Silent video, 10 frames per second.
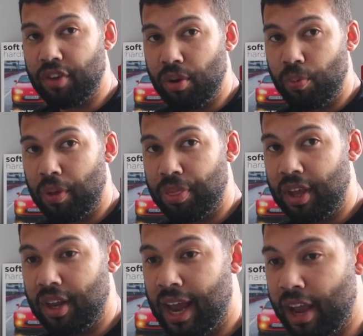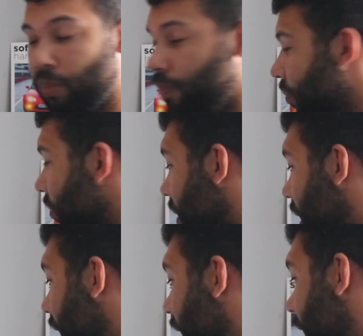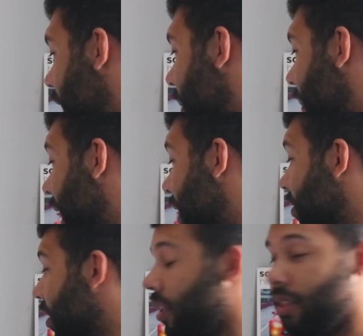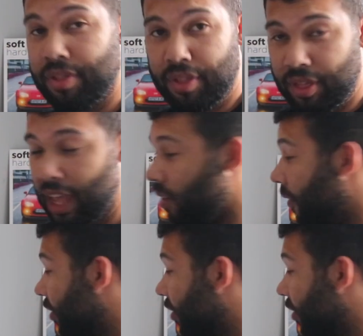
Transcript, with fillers: review with the Leon, uh, and they